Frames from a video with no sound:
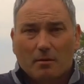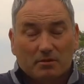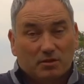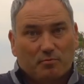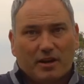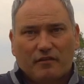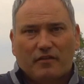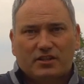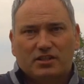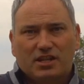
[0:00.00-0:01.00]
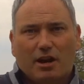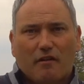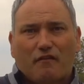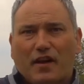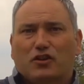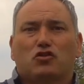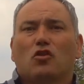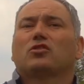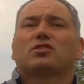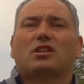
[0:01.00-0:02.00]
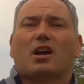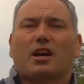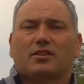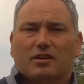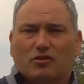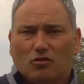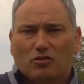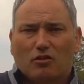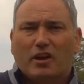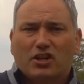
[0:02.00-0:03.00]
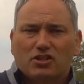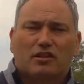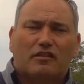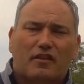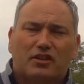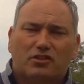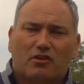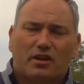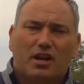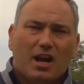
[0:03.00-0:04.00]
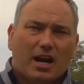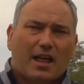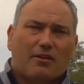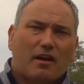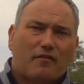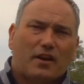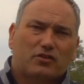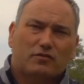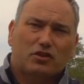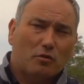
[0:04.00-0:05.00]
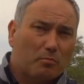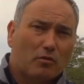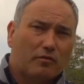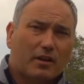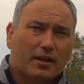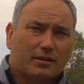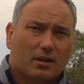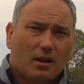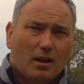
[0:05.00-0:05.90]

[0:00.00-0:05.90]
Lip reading: But spray the face and see how it affects your tee height, your location in the face, sorry, and how that affects obviously your ball flight.